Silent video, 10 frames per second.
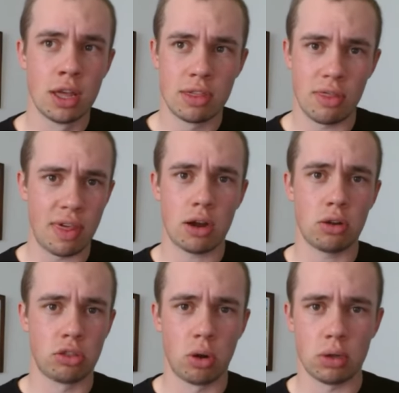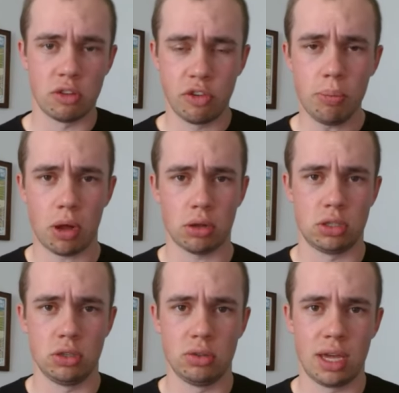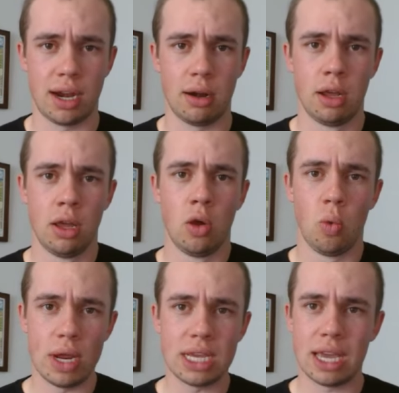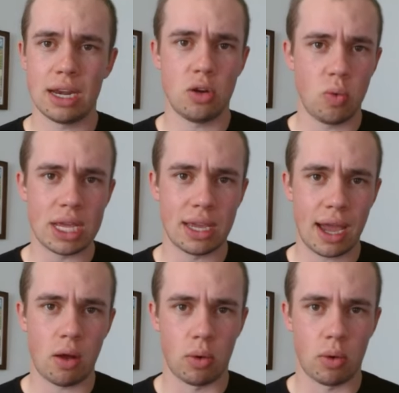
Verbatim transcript: that they are throwing the football to there week in and week out,